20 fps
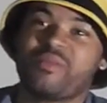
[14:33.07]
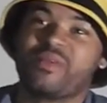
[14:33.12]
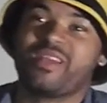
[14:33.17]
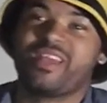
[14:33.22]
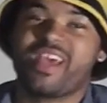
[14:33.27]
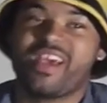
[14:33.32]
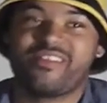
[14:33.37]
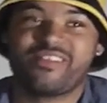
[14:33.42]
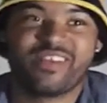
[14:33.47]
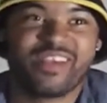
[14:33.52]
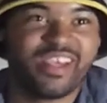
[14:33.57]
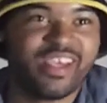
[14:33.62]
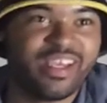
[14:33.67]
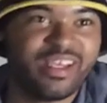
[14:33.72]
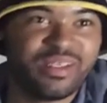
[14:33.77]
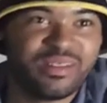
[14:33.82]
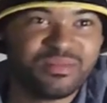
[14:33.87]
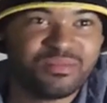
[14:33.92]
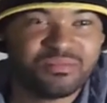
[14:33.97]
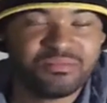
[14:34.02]
in Nav
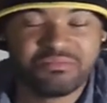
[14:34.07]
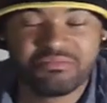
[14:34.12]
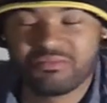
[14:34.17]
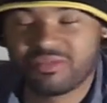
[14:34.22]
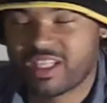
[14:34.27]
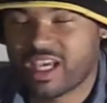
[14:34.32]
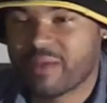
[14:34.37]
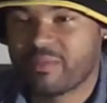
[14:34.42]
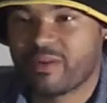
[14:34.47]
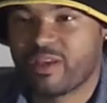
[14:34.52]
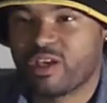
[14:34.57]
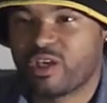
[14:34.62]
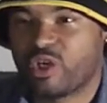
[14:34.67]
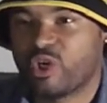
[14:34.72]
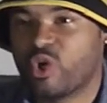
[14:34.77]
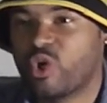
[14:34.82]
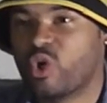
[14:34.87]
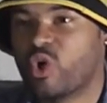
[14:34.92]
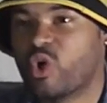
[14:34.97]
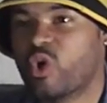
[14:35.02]
King, type it in
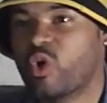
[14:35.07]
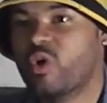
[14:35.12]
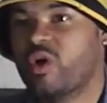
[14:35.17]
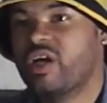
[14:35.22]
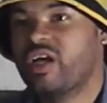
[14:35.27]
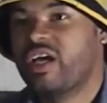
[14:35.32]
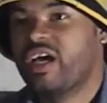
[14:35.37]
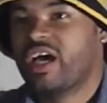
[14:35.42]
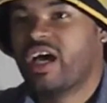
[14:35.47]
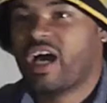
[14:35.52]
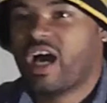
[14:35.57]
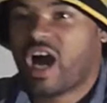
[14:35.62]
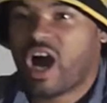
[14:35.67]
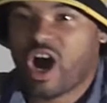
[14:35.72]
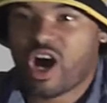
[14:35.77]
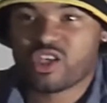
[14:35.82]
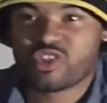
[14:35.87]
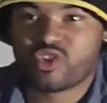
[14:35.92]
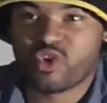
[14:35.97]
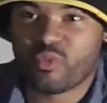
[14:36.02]
Google.
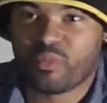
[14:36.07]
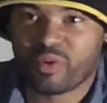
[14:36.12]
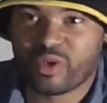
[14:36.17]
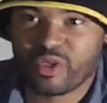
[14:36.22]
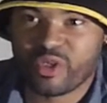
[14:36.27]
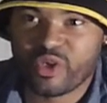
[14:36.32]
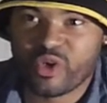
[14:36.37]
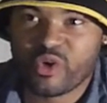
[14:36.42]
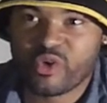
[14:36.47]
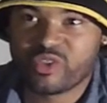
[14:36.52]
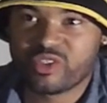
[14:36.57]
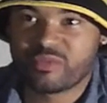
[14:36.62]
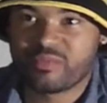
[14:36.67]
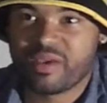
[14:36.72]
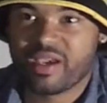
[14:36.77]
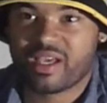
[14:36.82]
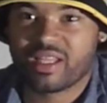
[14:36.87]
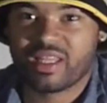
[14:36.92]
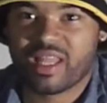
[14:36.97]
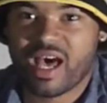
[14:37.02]
I also produce,
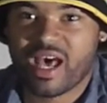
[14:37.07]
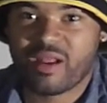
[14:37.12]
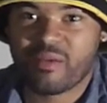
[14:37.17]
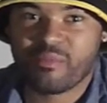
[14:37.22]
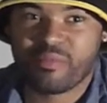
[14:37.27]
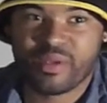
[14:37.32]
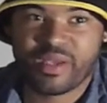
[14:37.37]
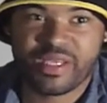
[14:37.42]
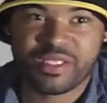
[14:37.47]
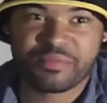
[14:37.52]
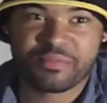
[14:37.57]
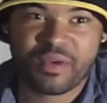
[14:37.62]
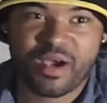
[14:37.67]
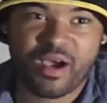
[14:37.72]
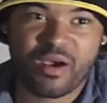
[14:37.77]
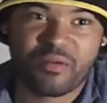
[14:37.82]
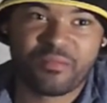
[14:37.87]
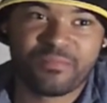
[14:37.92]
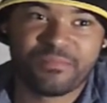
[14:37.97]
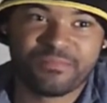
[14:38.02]
make a lot of beats.
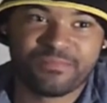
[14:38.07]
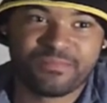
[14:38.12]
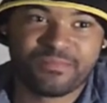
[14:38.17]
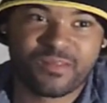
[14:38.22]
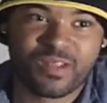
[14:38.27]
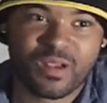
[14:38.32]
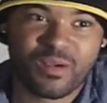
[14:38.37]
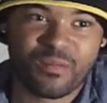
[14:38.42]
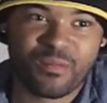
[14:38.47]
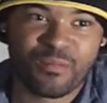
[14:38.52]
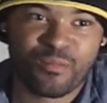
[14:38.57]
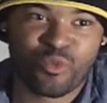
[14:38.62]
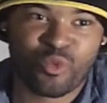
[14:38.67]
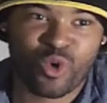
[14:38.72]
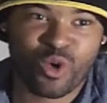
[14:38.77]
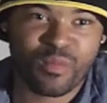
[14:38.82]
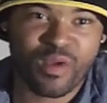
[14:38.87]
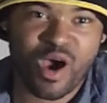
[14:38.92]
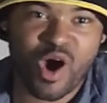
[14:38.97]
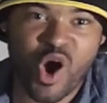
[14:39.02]

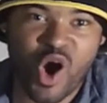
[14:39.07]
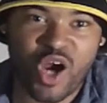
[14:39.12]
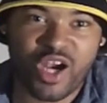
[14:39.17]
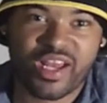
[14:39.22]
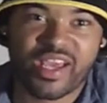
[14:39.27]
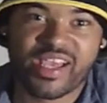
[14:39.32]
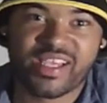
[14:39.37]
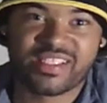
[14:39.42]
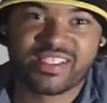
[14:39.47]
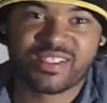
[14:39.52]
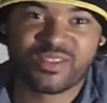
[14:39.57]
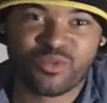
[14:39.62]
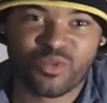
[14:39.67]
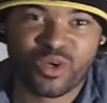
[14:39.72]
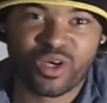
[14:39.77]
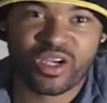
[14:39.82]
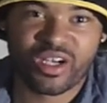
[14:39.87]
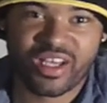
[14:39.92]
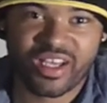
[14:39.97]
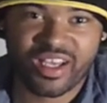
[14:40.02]
Where my heart is
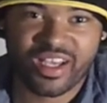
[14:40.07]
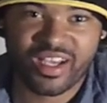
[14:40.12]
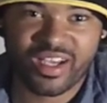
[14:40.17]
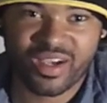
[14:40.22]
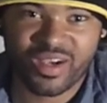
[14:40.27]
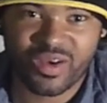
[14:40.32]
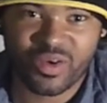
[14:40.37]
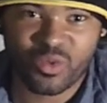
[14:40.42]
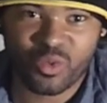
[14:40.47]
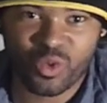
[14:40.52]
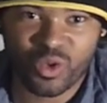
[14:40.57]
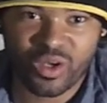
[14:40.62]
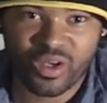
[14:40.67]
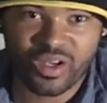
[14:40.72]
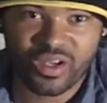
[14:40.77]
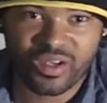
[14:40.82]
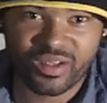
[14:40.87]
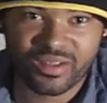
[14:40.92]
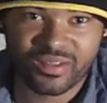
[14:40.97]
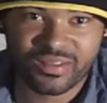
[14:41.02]
where
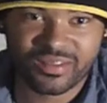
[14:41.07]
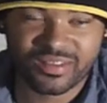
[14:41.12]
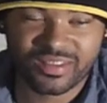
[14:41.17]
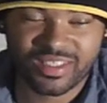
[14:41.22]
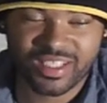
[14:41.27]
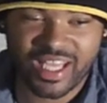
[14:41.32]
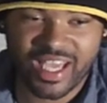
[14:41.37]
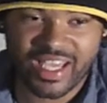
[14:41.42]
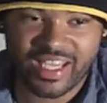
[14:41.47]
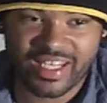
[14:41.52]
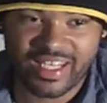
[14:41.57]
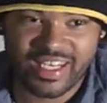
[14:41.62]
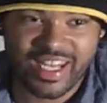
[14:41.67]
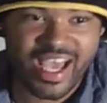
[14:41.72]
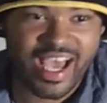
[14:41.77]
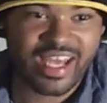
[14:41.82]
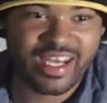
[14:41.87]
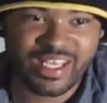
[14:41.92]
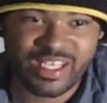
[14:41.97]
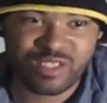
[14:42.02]
like
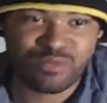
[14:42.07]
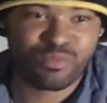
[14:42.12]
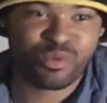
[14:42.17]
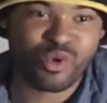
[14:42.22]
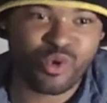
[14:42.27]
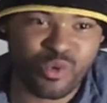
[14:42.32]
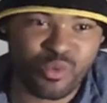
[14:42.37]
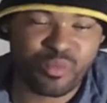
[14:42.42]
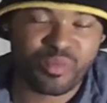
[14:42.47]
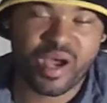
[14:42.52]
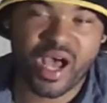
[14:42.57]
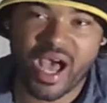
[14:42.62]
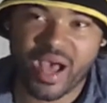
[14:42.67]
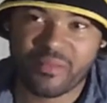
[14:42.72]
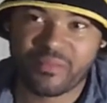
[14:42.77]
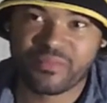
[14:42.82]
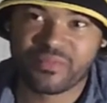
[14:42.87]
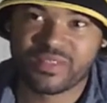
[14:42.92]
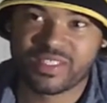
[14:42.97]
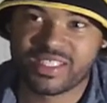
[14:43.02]
90s boom
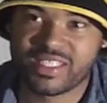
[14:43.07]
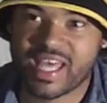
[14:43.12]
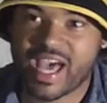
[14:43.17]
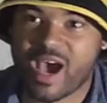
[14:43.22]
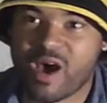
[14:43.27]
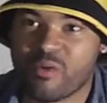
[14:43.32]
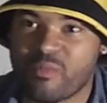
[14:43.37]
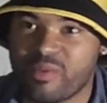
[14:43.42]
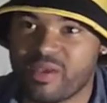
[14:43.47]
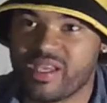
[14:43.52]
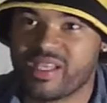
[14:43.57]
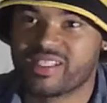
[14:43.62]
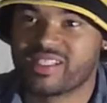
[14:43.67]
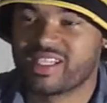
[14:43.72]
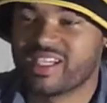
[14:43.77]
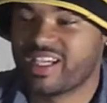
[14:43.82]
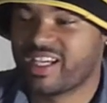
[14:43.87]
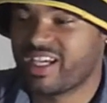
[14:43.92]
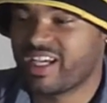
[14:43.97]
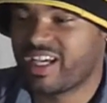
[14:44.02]
bap style beats.
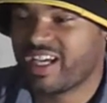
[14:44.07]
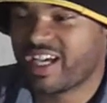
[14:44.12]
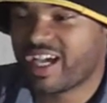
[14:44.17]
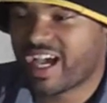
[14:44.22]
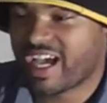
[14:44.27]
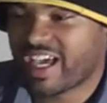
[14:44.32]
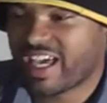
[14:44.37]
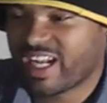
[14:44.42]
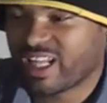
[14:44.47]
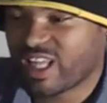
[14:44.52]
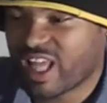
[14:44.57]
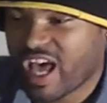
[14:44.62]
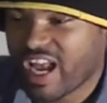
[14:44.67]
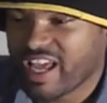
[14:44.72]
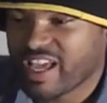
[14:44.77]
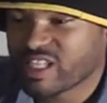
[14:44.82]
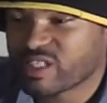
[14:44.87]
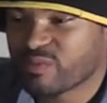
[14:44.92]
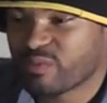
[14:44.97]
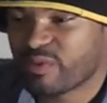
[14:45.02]
I get a lot
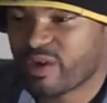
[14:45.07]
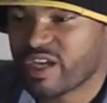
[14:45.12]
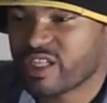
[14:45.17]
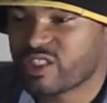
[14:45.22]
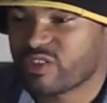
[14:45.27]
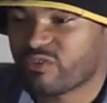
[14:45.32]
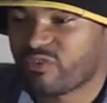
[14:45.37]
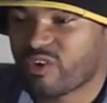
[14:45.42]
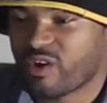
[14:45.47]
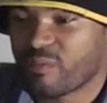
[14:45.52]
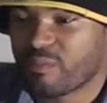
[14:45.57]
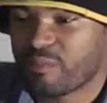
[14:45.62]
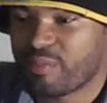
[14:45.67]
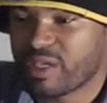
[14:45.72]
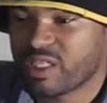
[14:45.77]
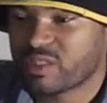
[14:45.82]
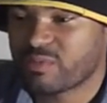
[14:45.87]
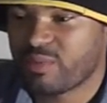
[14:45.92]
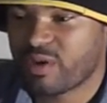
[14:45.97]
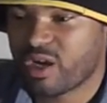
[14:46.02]
of inspiration from
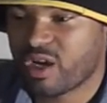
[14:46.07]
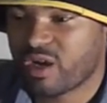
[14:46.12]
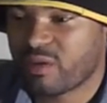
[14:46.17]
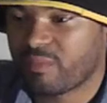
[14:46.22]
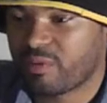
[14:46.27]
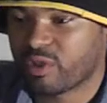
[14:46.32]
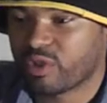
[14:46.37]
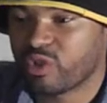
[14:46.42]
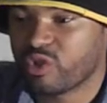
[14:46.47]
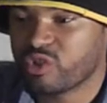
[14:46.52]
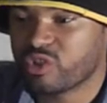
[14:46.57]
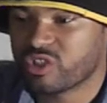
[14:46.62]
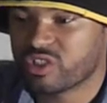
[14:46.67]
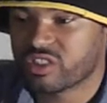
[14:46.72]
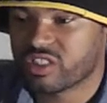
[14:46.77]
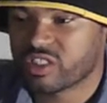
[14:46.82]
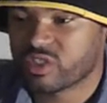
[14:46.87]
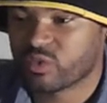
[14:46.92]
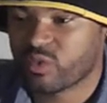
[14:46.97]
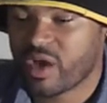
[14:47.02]
Pittsburgh
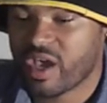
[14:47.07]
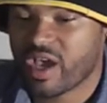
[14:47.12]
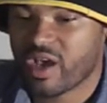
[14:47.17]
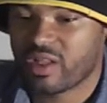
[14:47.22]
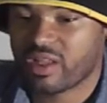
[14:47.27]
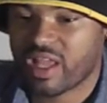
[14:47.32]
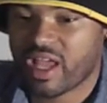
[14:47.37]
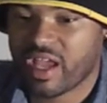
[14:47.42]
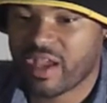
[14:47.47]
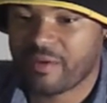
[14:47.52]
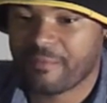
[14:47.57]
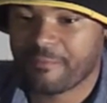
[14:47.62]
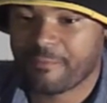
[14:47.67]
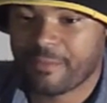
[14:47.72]
producers as well, like